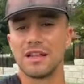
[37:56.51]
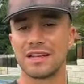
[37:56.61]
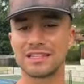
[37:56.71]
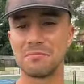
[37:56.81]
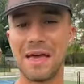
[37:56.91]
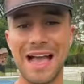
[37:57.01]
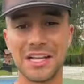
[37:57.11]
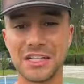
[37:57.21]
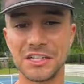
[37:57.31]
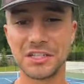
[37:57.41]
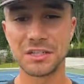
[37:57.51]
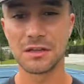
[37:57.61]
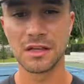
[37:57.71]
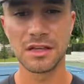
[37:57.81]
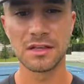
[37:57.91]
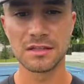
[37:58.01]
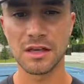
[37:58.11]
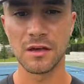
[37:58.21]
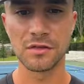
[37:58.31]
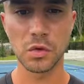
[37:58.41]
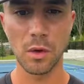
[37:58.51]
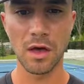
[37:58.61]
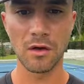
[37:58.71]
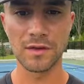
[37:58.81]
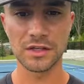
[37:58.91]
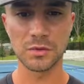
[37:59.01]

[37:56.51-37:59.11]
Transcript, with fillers: clinics and packages of 12